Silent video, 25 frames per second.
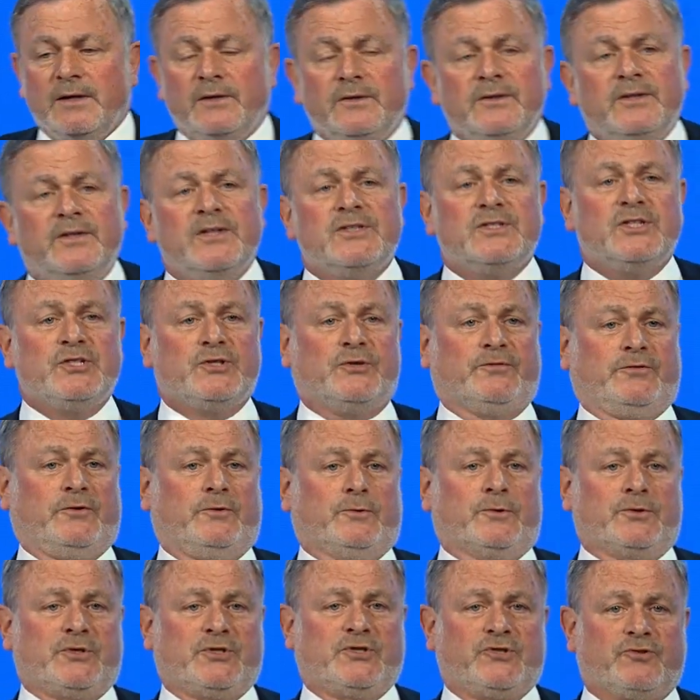This is of
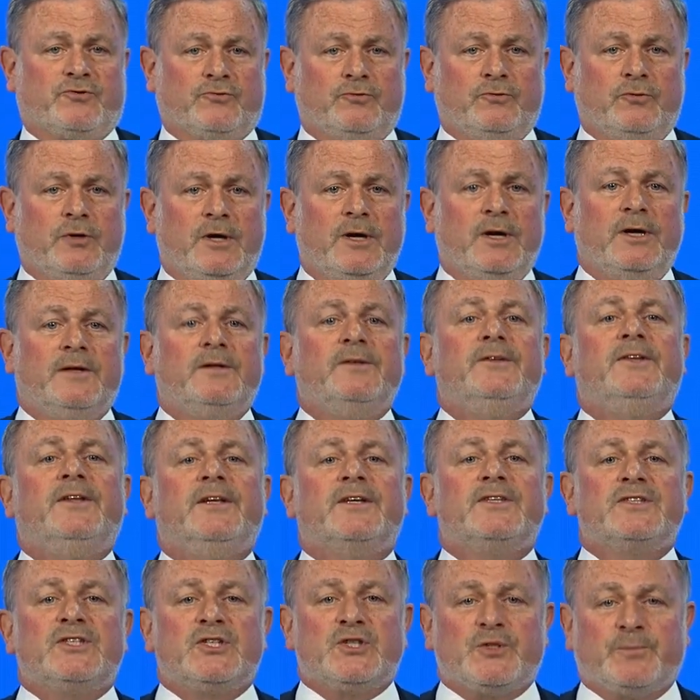course true.
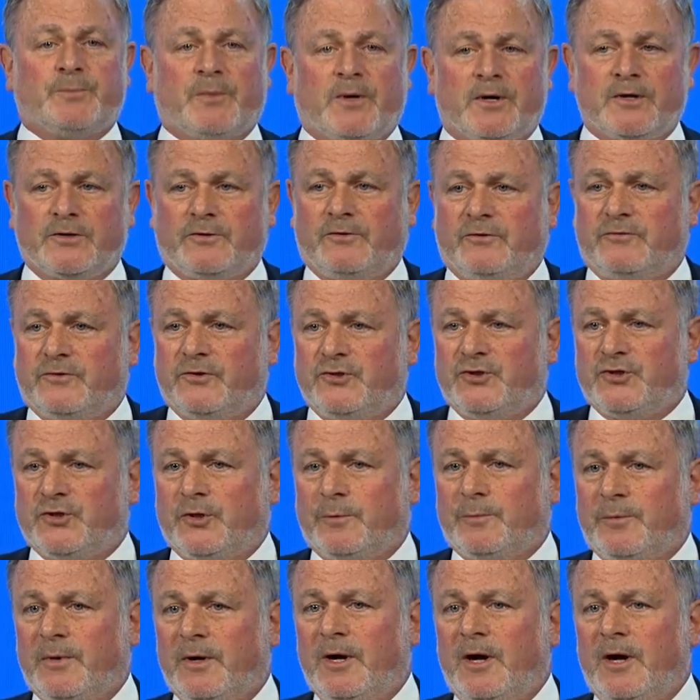This is part of the job.